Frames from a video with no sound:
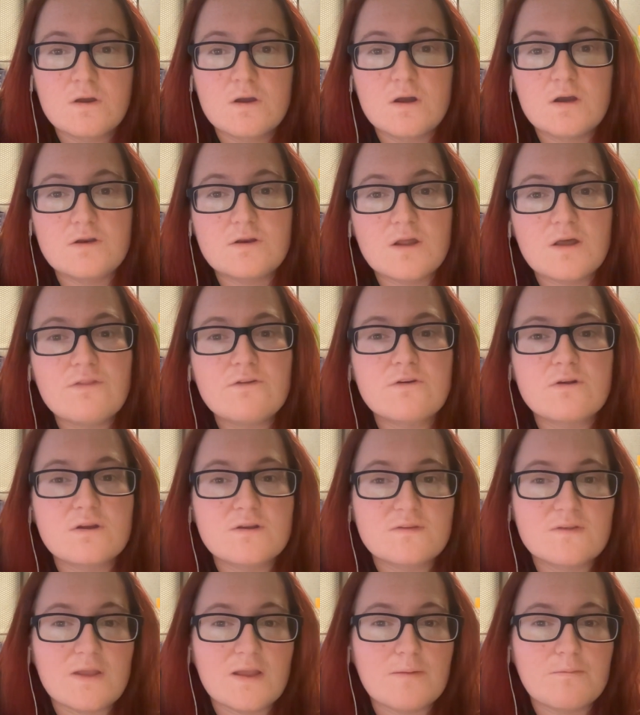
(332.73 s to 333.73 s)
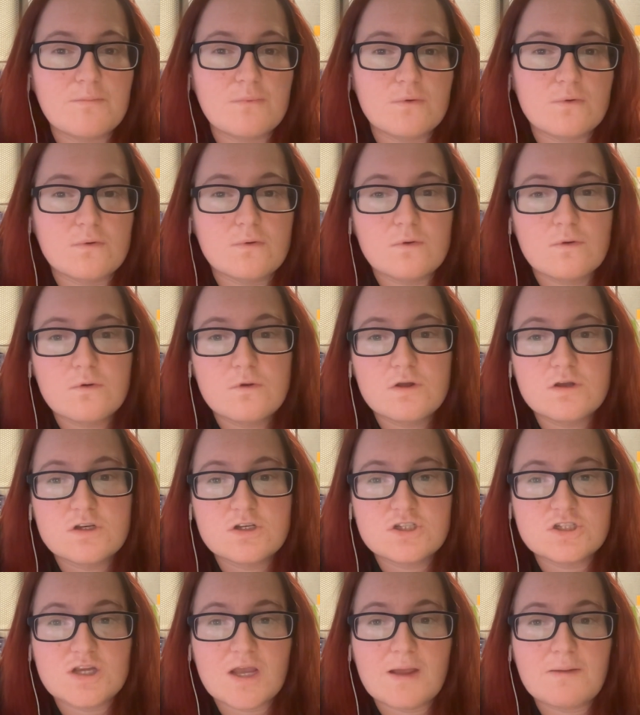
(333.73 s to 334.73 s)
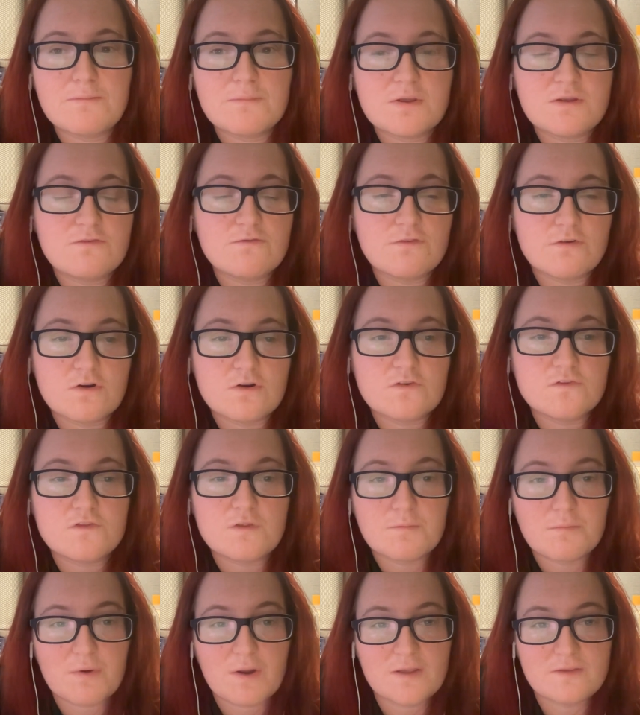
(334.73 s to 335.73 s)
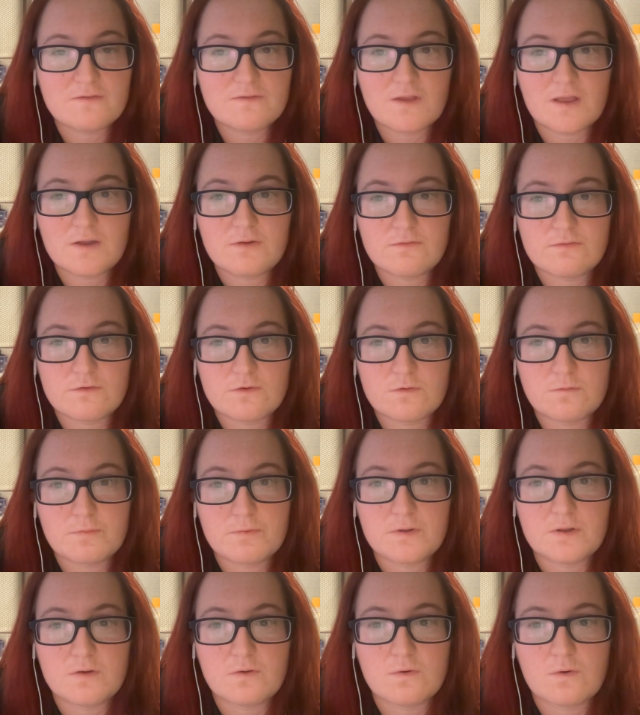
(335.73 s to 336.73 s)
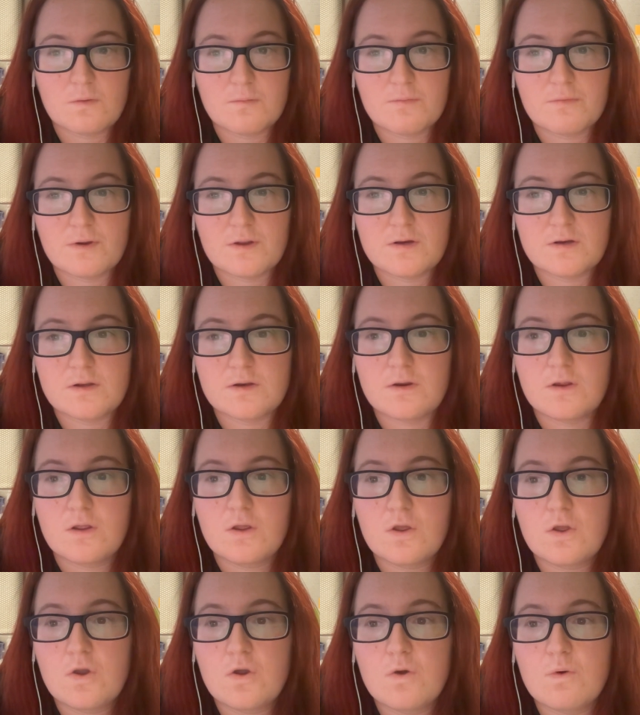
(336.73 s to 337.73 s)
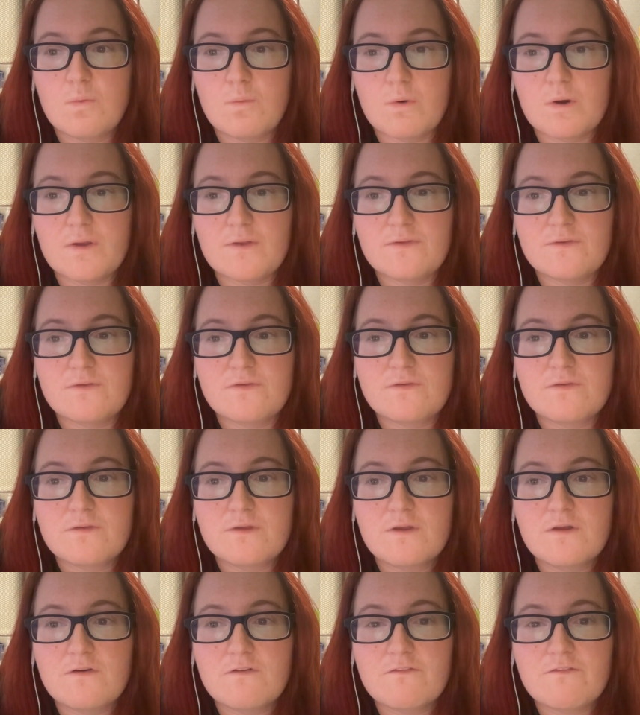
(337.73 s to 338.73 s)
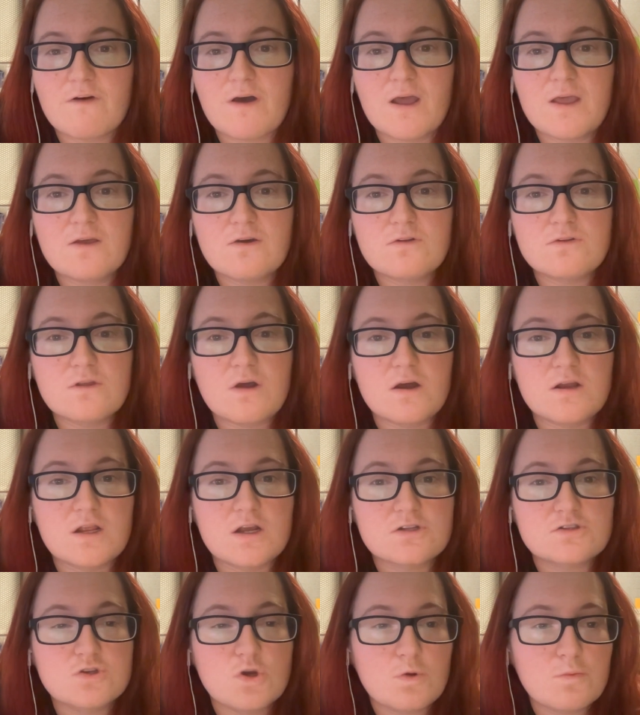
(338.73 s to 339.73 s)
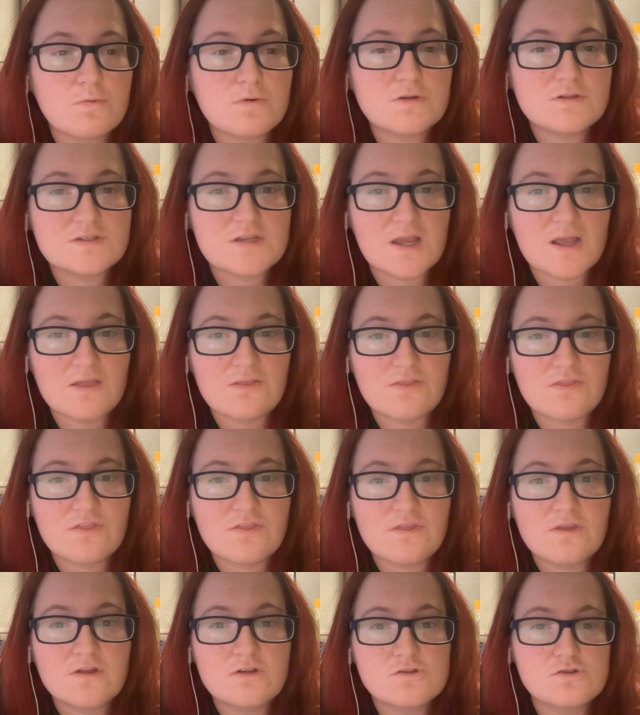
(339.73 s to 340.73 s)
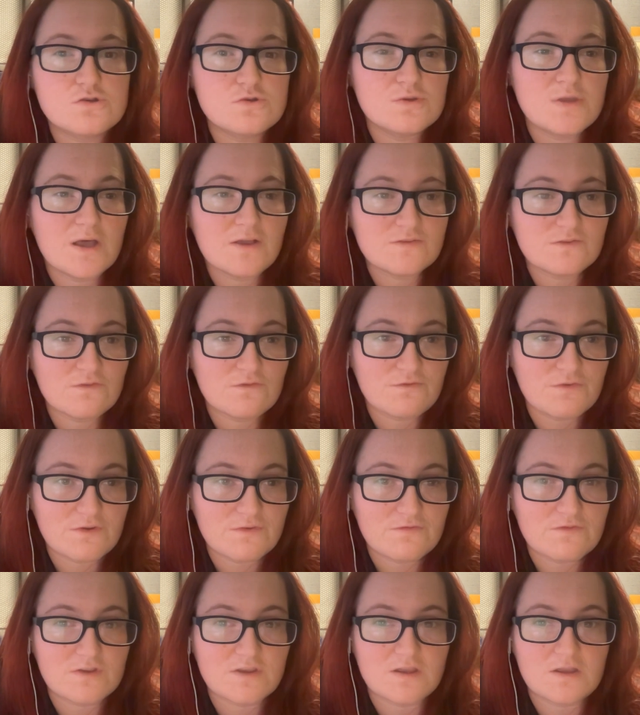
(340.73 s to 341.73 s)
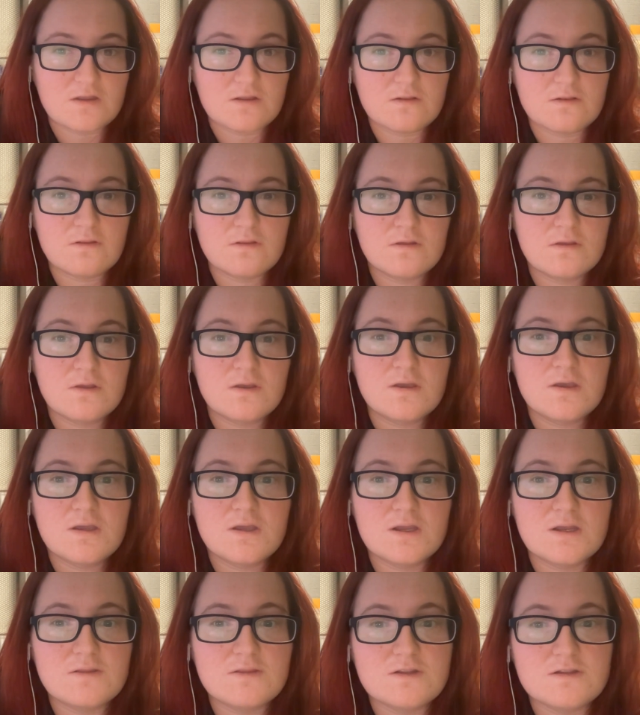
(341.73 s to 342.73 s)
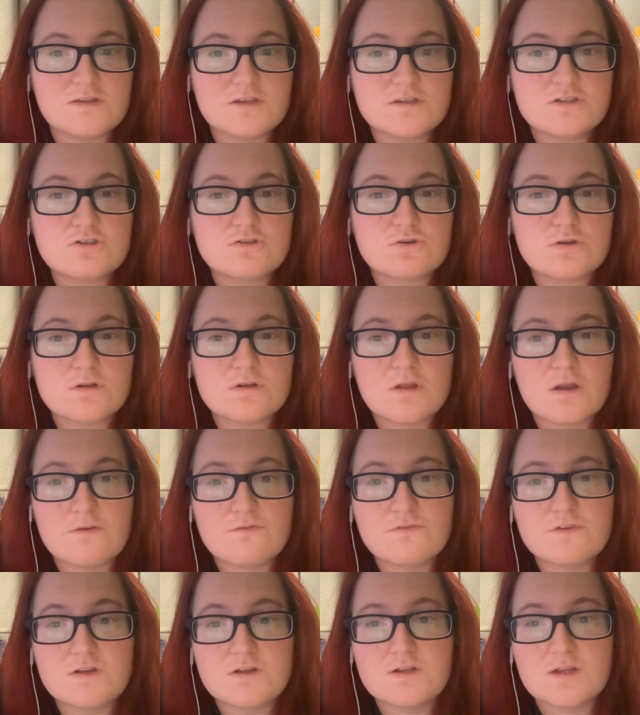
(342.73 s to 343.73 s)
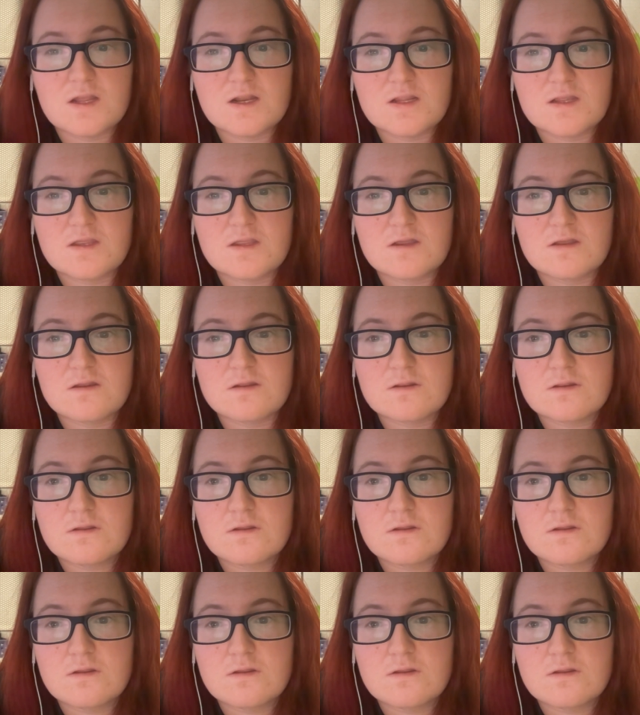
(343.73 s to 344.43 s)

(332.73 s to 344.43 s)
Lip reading: Another example, Chapman vs. the Priceline Group Incorporated, was filed on October 10, 2015, in the District of Connecticut,